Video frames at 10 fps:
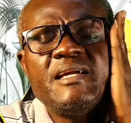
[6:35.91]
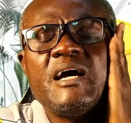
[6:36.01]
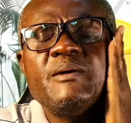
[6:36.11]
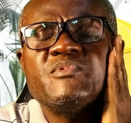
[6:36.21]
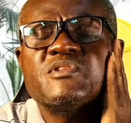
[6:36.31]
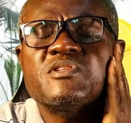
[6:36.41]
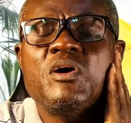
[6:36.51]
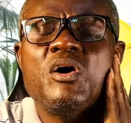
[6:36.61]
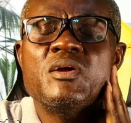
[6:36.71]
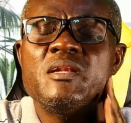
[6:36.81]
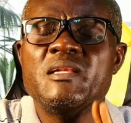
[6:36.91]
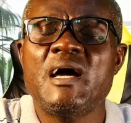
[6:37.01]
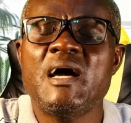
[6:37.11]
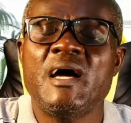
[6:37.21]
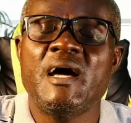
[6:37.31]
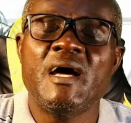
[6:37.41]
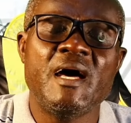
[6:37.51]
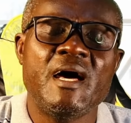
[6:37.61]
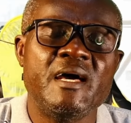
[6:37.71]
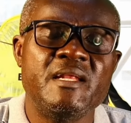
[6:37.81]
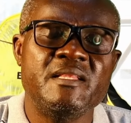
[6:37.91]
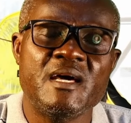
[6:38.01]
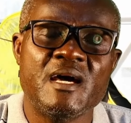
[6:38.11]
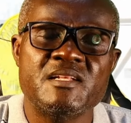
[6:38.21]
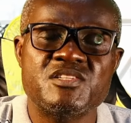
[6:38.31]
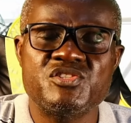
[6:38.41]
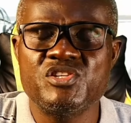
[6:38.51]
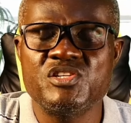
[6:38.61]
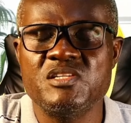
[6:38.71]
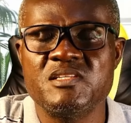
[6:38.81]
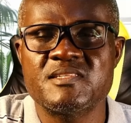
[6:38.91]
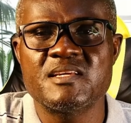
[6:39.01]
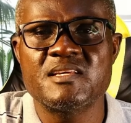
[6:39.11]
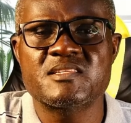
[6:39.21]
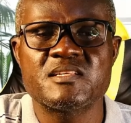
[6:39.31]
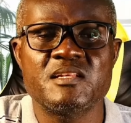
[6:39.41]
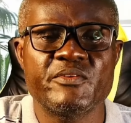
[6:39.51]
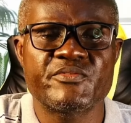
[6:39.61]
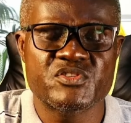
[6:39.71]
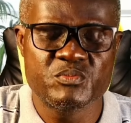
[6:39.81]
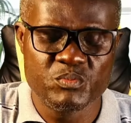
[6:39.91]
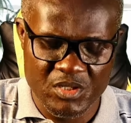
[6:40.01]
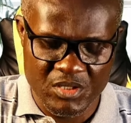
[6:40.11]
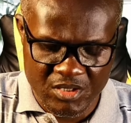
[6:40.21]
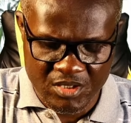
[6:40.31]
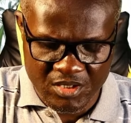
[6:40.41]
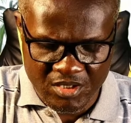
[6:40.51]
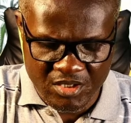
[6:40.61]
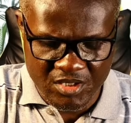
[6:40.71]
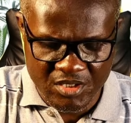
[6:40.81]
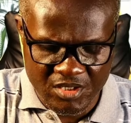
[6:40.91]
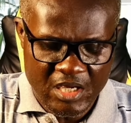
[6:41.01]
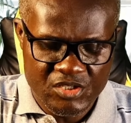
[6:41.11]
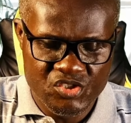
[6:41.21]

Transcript: am so glad that Jesus loves me